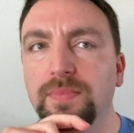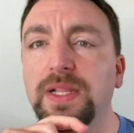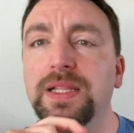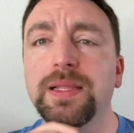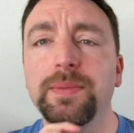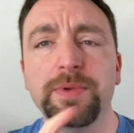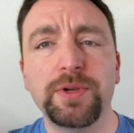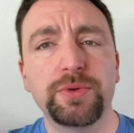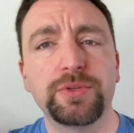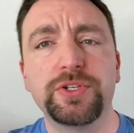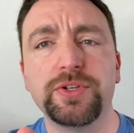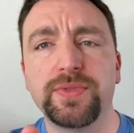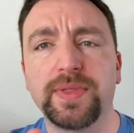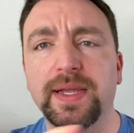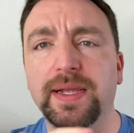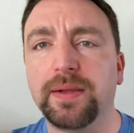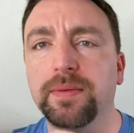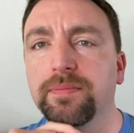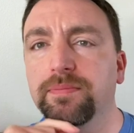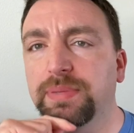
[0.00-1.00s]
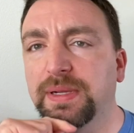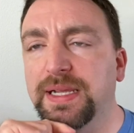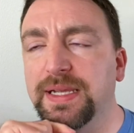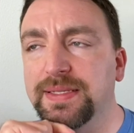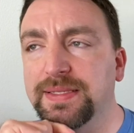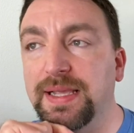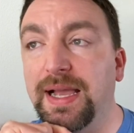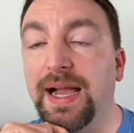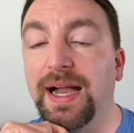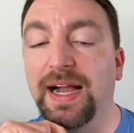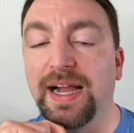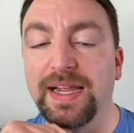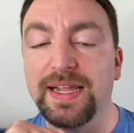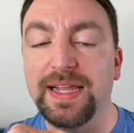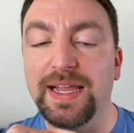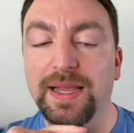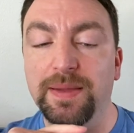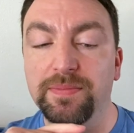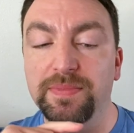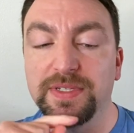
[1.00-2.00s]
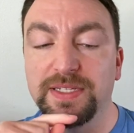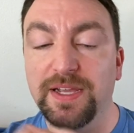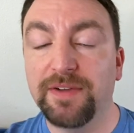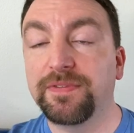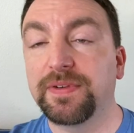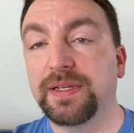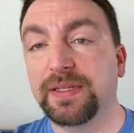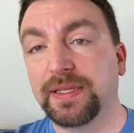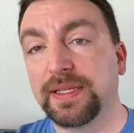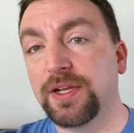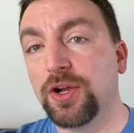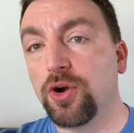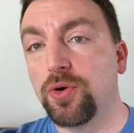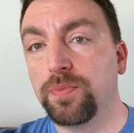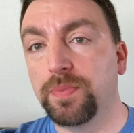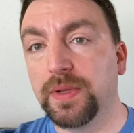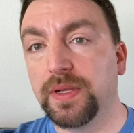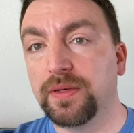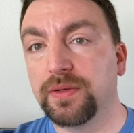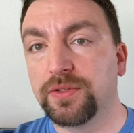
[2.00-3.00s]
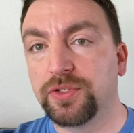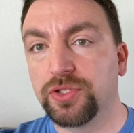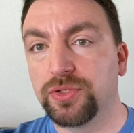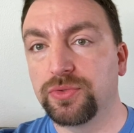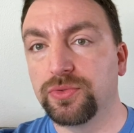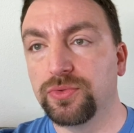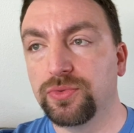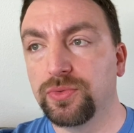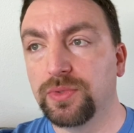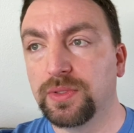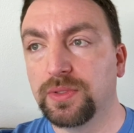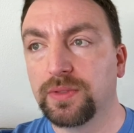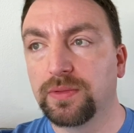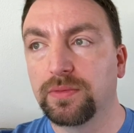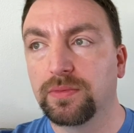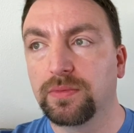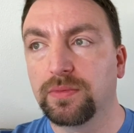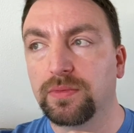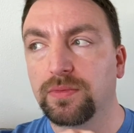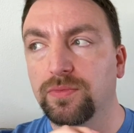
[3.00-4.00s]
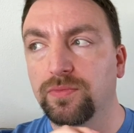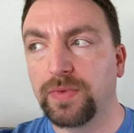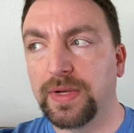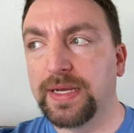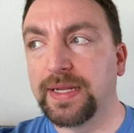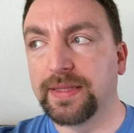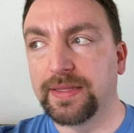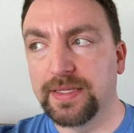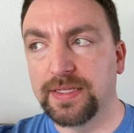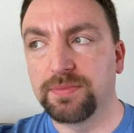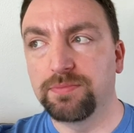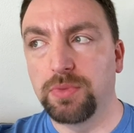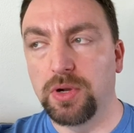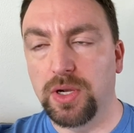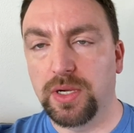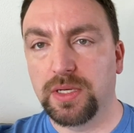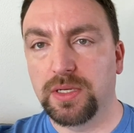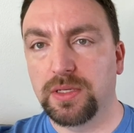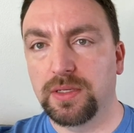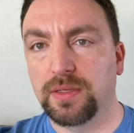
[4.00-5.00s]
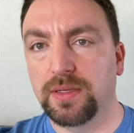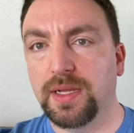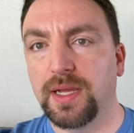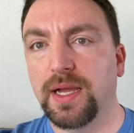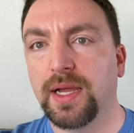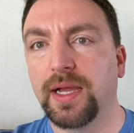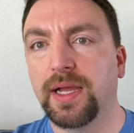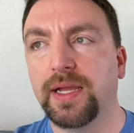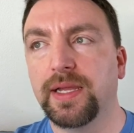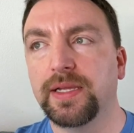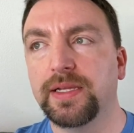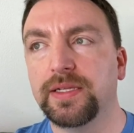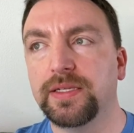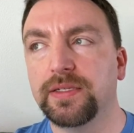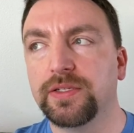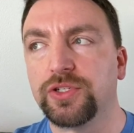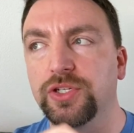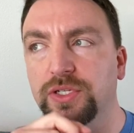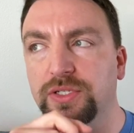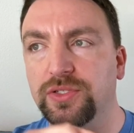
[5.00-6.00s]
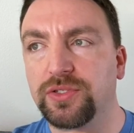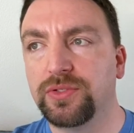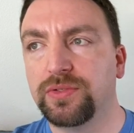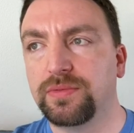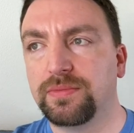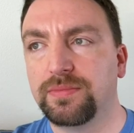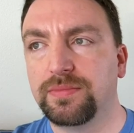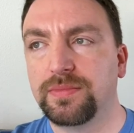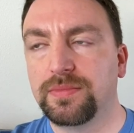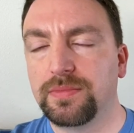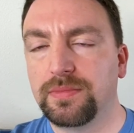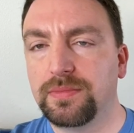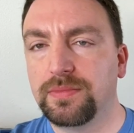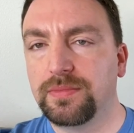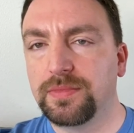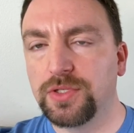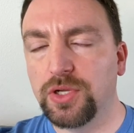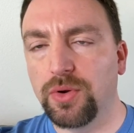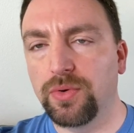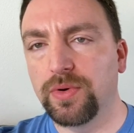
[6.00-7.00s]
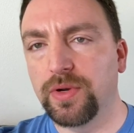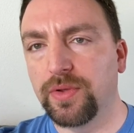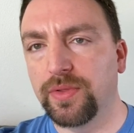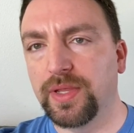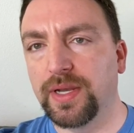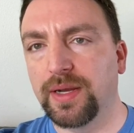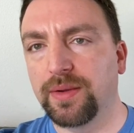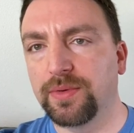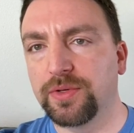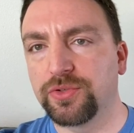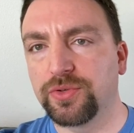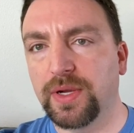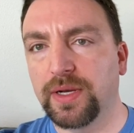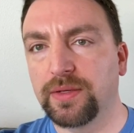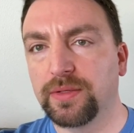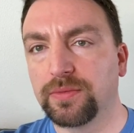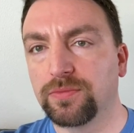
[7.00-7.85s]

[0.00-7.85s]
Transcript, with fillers: let me know what you think because I am definitely open to reading this book. I just don't know that I would try to